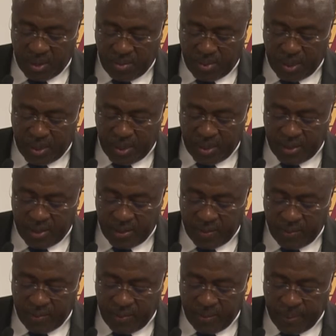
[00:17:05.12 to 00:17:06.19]
their mandate.
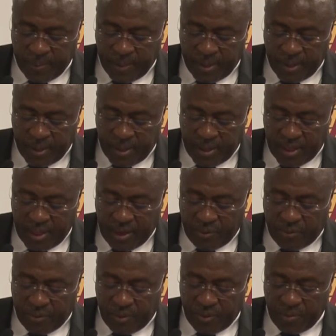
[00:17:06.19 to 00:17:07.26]

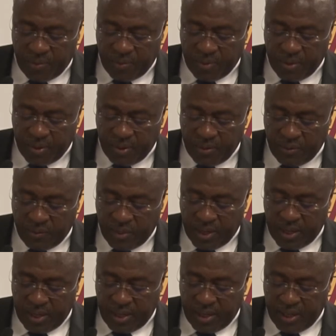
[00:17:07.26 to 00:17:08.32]
Therefore,
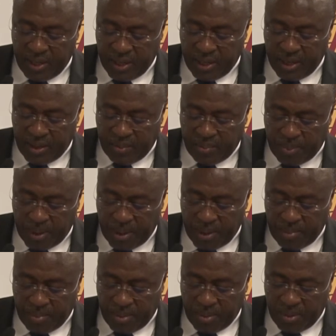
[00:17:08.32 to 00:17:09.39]
finding a
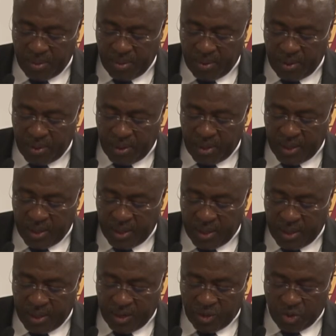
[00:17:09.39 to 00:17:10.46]
dependable
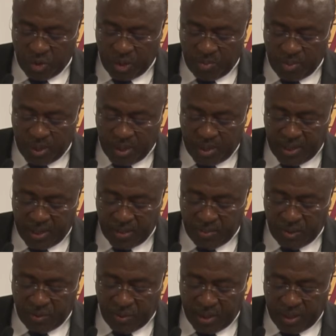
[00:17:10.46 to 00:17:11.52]
and assured
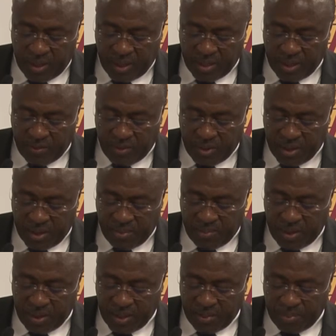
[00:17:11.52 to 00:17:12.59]
mechanism to finance African
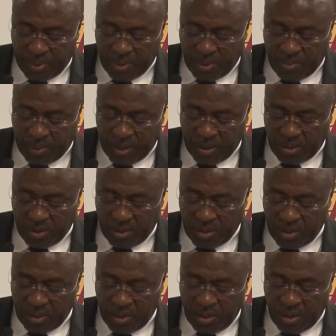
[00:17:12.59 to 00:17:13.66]
peace support
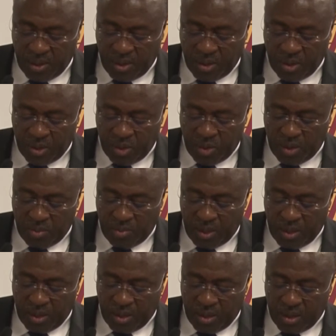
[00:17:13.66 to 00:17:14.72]
operations will
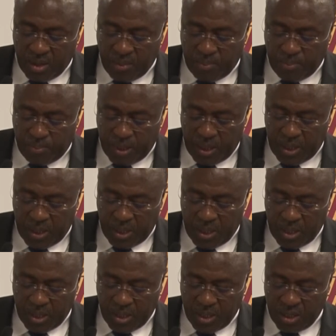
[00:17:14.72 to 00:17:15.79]
make
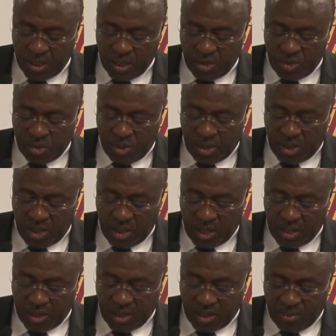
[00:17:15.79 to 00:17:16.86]
peace, security,
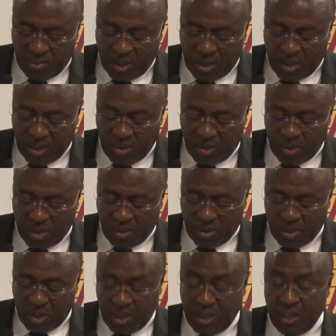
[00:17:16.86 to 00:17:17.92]
and stability on the
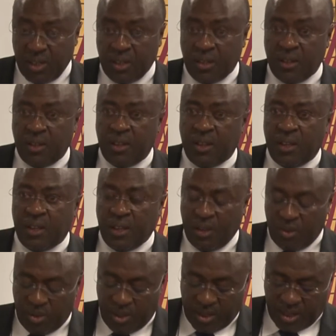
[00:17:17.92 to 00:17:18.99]
continent
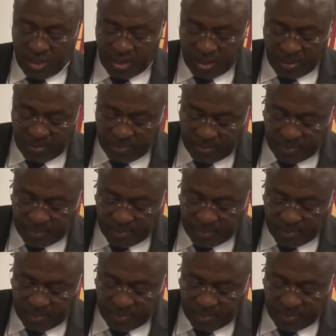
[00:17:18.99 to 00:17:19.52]
a reality.